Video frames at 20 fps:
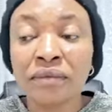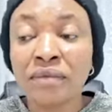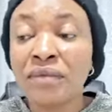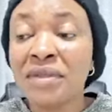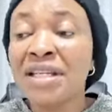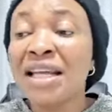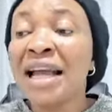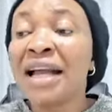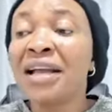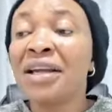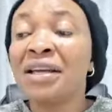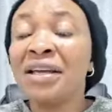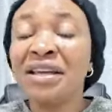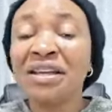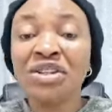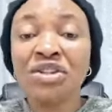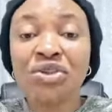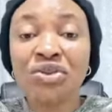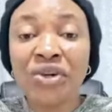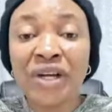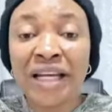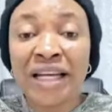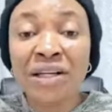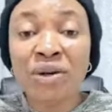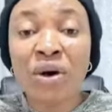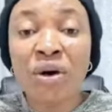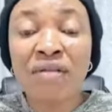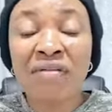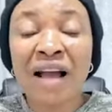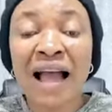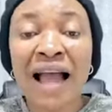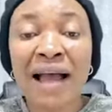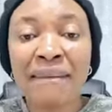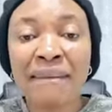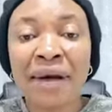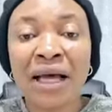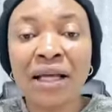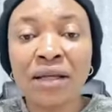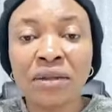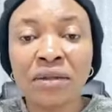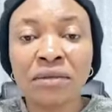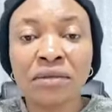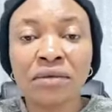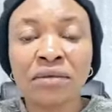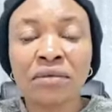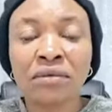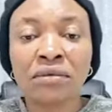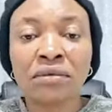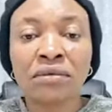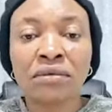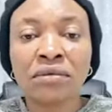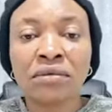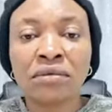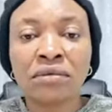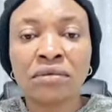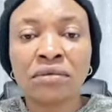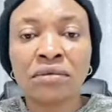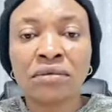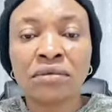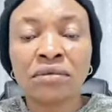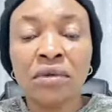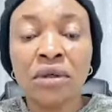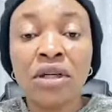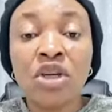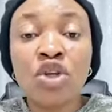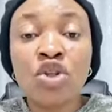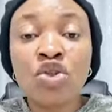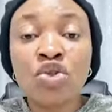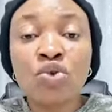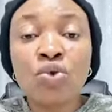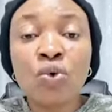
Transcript: the kindred of Haman, he